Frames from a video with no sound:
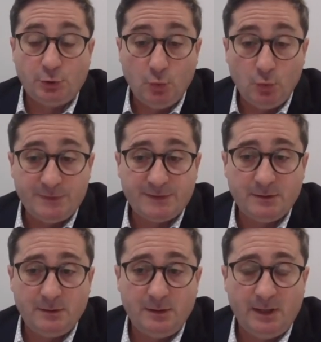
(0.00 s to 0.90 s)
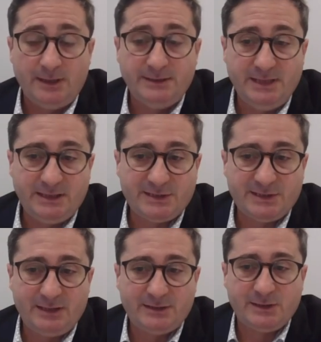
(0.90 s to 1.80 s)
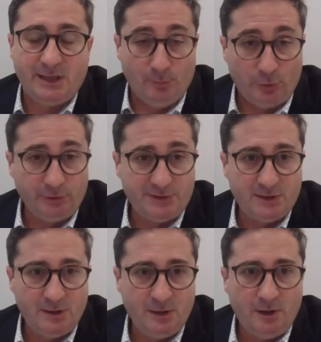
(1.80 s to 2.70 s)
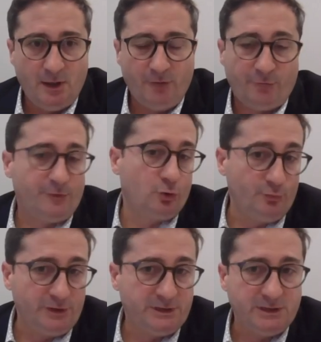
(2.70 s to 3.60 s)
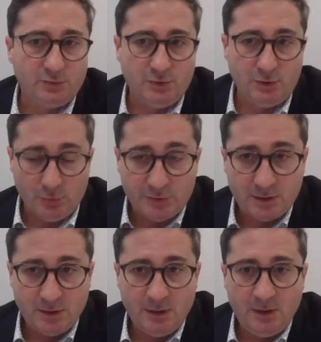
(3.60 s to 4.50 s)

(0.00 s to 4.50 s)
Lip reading: tools, data sets, and models for the community to use.